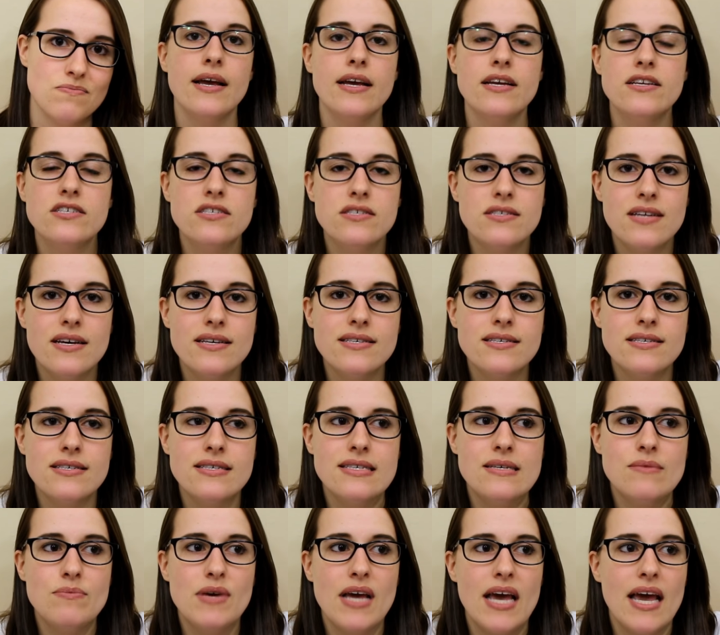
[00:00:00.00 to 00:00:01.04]
He just doesn't
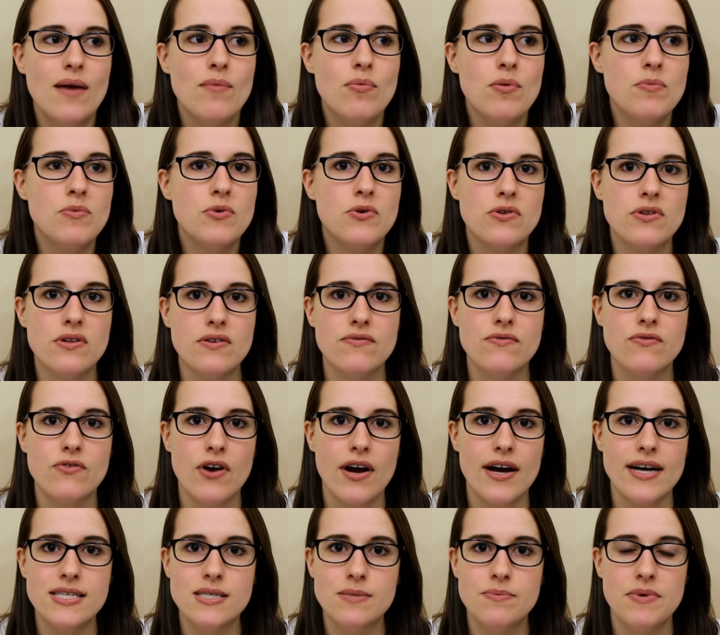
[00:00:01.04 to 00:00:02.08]
seem capable of
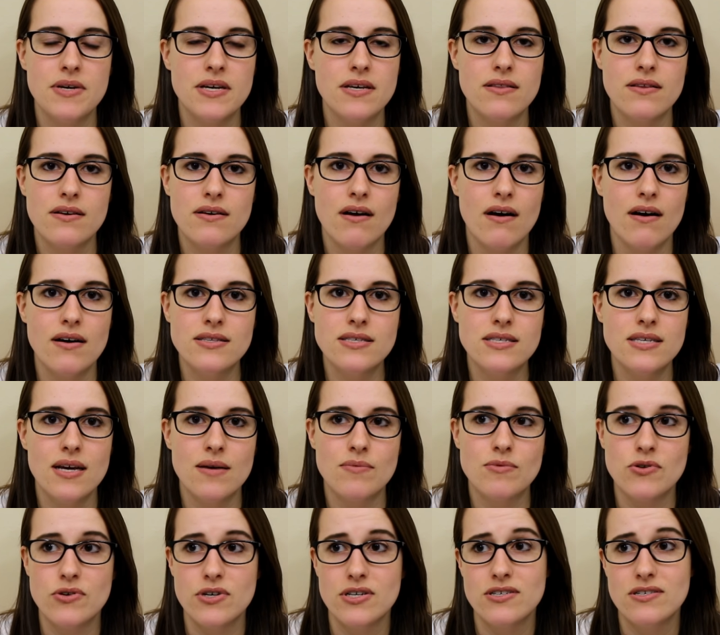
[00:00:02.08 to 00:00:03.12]
grasping the
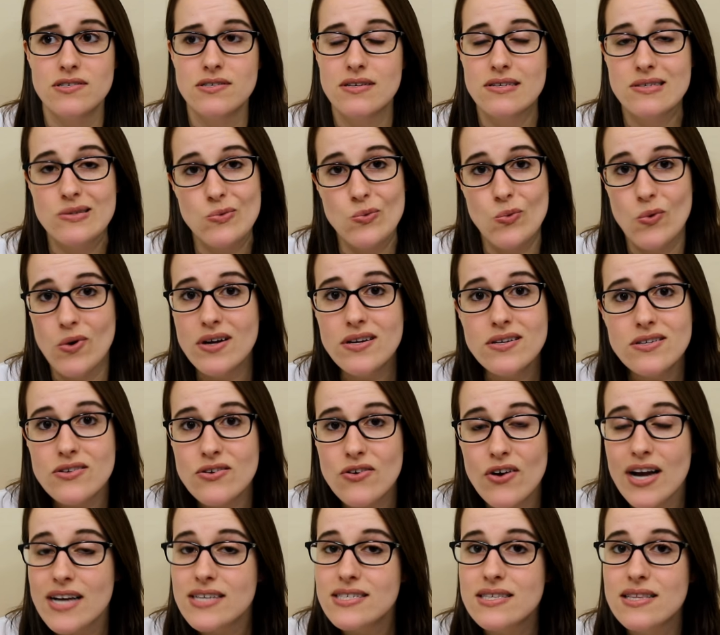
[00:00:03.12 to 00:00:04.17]
concept or he just doesn't want to
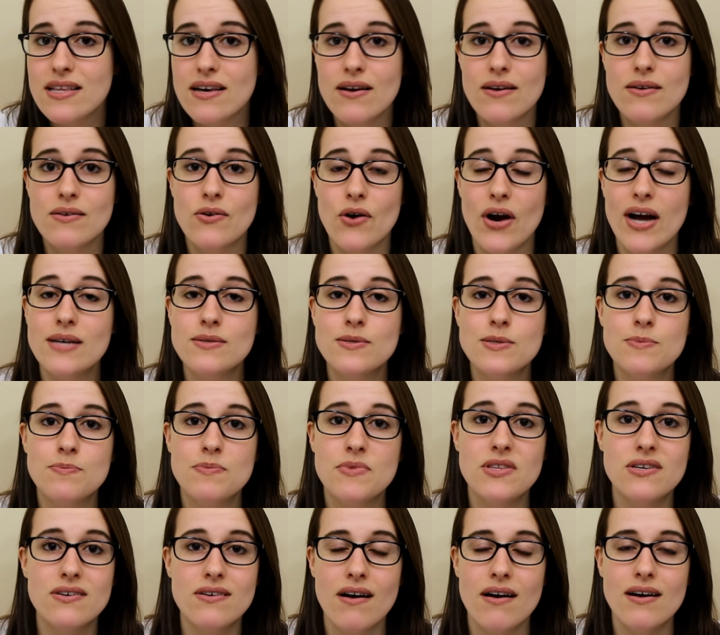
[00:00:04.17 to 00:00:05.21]
grasp the,
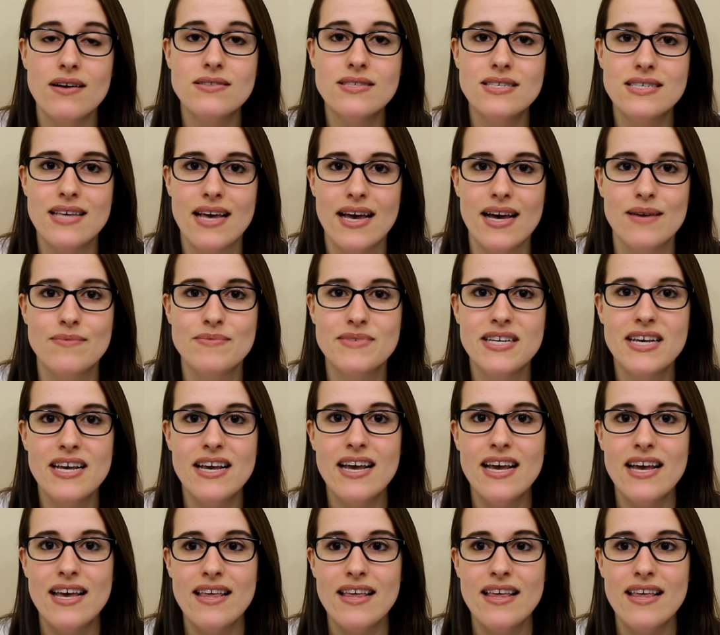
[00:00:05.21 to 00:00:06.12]
grasp the concept